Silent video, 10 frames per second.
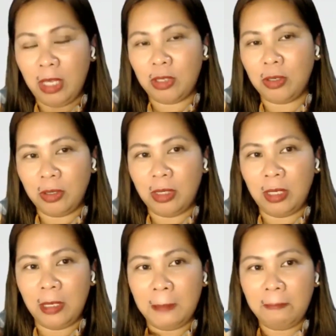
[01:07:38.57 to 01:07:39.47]
sure
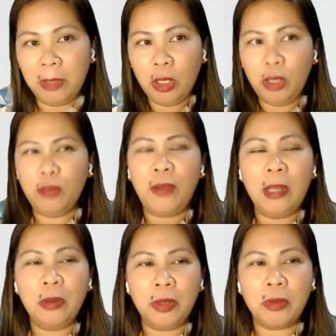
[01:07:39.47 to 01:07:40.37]
that you
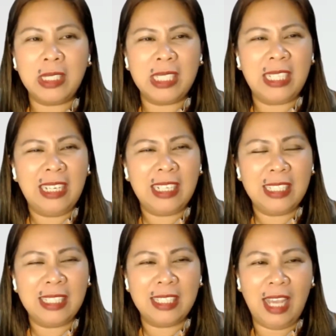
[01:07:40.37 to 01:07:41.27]
follow the rules
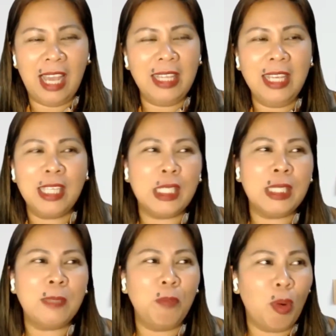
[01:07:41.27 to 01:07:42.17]
because I think
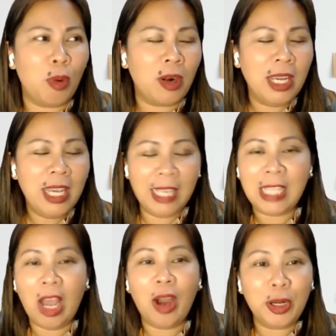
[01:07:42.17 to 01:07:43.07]
it's
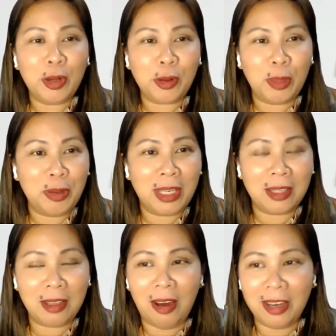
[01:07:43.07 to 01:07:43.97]
harder when you
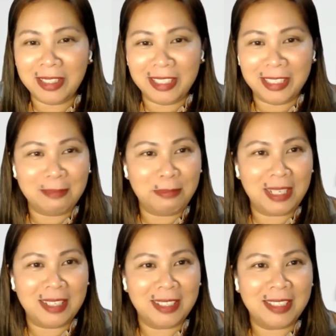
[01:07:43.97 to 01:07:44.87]
get audited
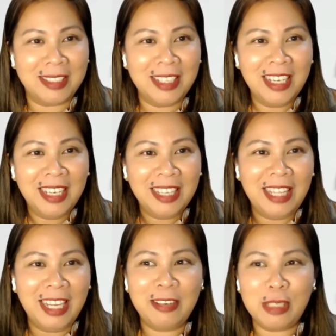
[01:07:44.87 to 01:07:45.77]
because
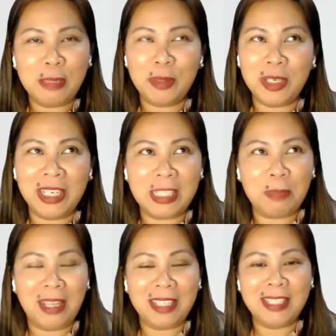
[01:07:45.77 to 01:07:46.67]
then there's more
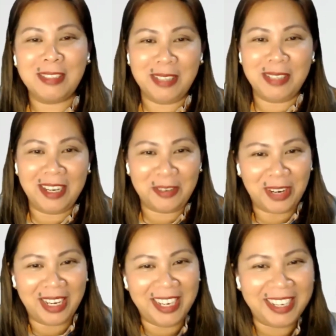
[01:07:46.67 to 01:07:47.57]
expense to that,
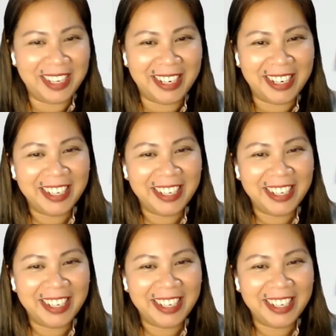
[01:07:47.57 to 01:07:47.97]
right?